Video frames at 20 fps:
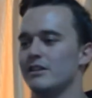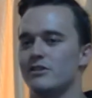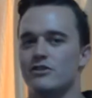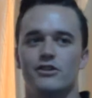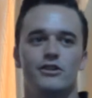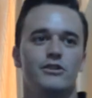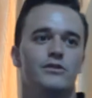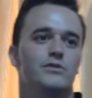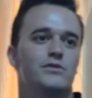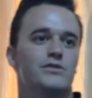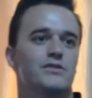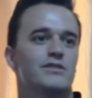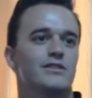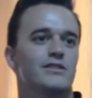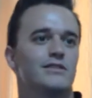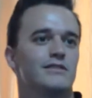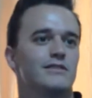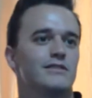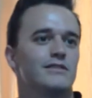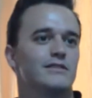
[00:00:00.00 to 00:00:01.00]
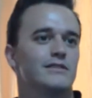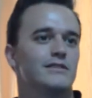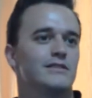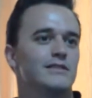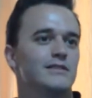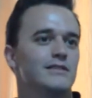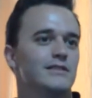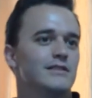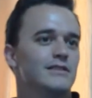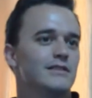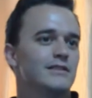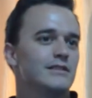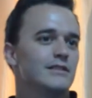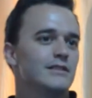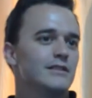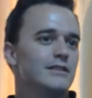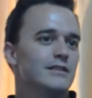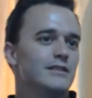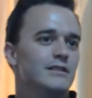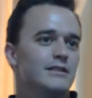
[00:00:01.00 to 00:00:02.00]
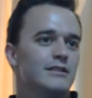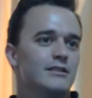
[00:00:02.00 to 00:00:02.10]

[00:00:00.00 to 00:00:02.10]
it's used. Right. Mm -hmm.